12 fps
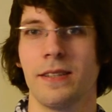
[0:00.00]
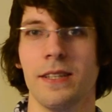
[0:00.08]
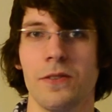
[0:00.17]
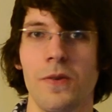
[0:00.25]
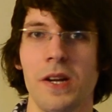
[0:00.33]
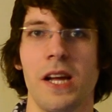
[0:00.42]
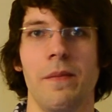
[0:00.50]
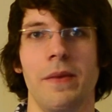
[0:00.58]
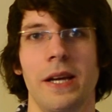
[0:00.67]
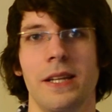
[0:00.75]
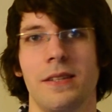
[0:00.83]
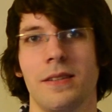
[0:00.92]
This one I
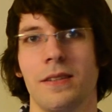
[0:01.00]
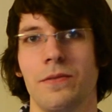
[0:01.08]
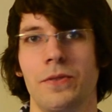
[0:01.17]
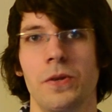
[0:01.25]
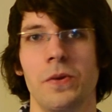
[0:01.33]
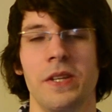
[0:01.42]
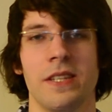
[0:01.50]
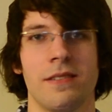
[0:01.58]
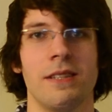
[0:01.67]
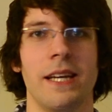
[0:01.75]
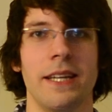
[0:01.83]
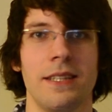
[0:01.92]
made a few
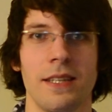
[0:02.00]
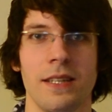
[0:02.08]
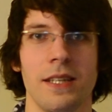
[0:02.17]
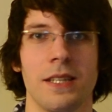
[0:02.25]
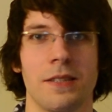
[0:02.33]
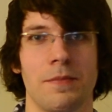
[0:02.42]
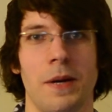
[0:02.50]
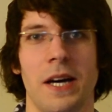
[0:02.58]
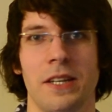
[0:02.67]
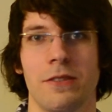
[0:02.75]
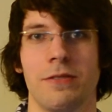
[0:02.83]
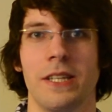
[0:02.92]
years later as
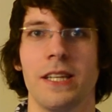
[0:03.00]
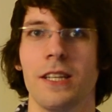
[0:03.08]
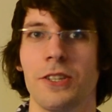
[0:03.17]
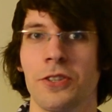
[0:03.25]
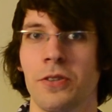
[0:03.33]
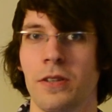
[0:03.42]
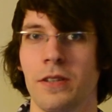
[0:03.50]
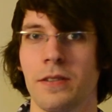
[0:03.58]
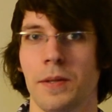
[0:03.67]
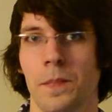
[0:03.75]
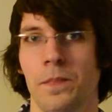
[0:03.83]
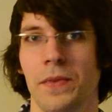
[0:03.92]
part of an English
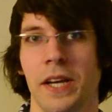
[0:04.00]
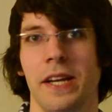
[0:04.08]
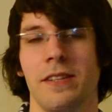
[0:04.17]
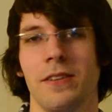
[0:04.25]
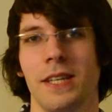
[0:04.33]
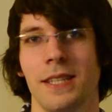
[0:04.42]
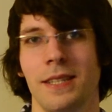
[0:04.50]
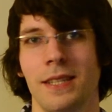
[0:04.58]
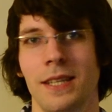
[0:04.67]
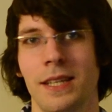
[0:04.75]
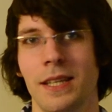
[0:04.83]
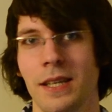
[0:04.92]
course, and as you can
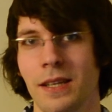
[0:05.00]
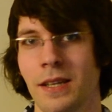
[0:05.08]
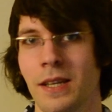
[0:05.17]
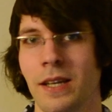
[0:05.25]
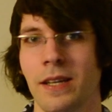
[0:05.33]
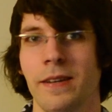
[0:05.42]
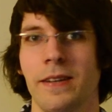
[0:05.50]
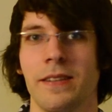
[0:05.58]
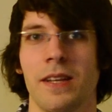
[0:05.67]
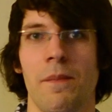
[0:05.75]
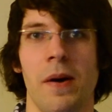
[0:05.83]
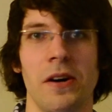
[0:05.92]
see here
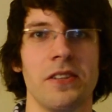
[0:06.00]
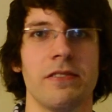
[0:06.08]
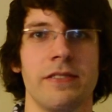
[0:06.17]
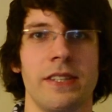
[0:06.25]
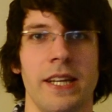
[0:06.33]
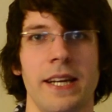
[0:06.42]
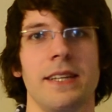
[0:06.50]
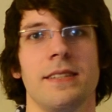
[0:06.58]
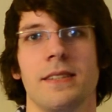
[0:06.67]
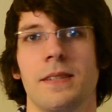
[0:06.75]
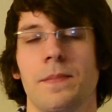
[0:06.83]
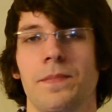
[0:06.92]
the amount of
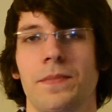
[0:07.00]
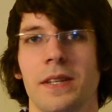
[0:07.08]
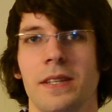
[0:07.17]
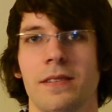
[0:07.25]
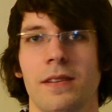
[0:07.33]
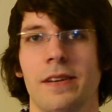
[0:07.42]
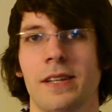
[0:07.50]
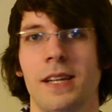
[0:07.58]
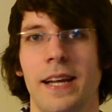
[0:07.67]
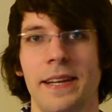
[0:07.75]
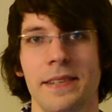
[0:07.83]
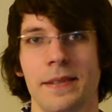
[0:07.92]
text is a lot
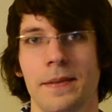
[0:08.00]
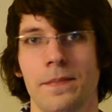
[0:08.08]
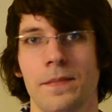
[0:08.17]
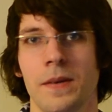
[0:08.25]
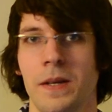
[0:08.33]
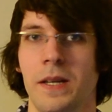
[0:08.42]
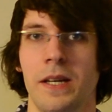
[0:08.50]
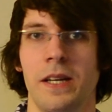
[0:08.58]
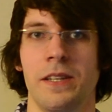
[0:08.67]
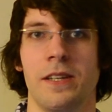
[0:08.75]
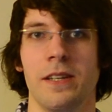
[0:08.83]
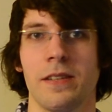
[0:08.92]
less,
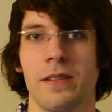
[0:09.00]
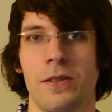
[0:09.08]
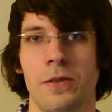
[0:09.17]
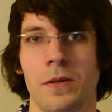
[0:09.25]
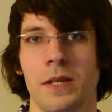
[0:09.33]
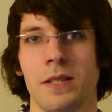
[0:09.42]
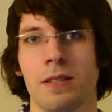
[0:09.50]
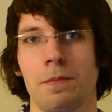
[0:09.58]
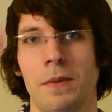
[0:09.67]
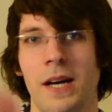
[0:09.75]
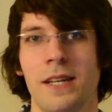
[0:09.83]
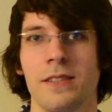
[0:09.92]
and also the
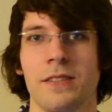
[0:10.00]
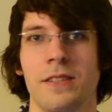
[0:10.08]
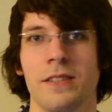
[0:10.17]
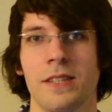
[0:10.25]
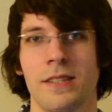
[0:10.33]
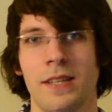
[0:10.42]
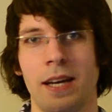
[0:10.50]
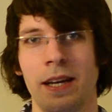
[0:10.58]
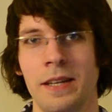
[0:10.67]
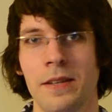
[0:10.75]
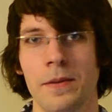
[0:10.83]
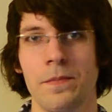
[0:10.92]
bars on the
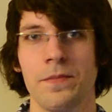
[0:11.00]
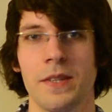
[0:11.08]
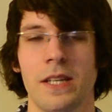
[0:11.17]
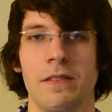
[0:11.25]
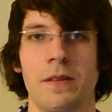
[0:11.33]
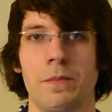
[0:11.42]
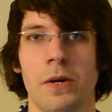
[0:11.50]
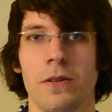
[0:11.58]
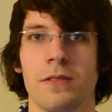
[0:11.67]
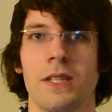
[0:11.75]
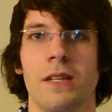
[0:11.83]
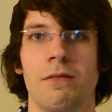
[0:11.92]
side gives the
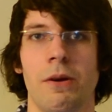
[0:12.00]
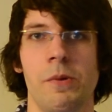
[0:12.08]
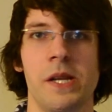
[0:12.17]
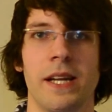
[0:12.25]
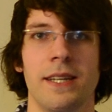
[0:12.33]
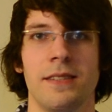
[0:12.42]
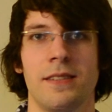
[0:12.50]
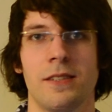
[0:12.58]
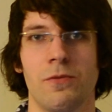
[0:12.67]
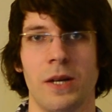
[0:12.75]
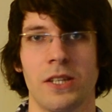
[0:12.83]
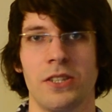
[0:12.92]
poster a very nice
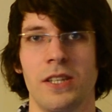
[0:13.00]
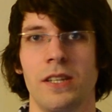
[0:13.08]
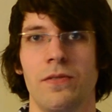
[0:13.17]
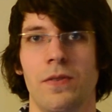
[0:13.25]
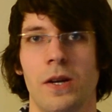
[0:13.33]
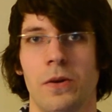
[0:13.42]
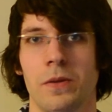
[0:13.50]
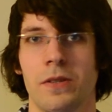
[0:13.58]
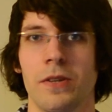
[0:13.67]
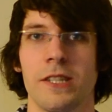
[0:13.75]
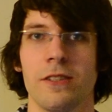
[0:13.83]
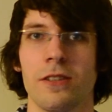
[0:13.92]
structure and flow.
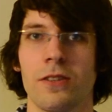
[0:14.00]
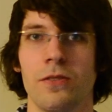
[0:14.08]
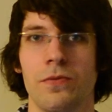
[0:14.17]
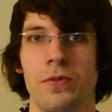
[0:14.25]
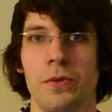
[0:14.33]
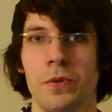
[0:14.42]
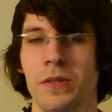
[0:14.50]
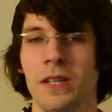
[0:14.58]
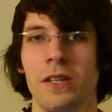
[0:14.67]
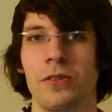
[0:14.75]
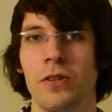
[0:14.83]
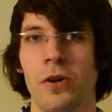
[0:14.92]
So it's not
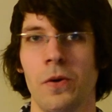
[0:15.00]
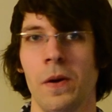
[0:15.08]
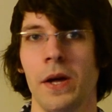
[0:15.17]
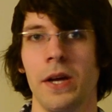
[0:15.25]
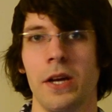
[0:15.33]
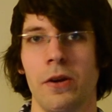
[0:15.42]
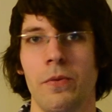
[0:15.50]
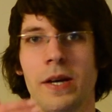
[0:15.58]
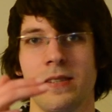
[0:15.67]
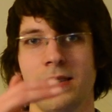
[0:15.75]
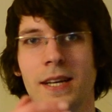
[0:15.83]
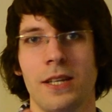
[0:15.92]
confusing, you know
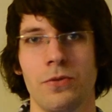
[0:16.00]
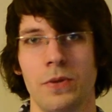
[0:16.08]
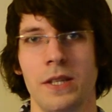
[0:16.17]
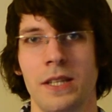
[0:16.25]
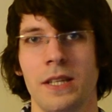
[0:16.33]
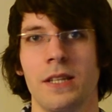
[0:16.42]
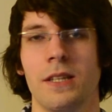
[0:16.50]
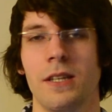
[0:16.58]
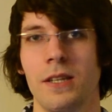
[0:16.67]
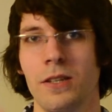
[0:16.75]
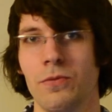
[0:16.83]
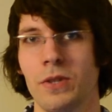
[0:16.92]
where to start reading
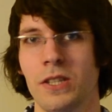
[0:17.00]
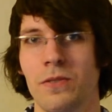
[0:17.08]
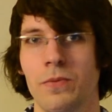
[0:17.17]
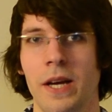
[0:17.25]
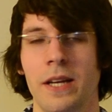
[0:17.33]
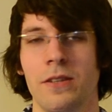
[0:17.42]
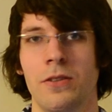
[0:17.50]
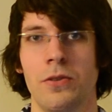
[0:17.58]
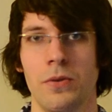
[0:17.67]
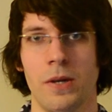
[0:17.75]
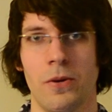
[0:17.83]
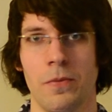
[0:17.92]
and which way
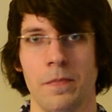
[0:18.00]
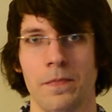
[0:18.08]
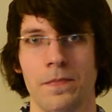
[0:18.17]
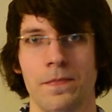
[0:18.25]
to go.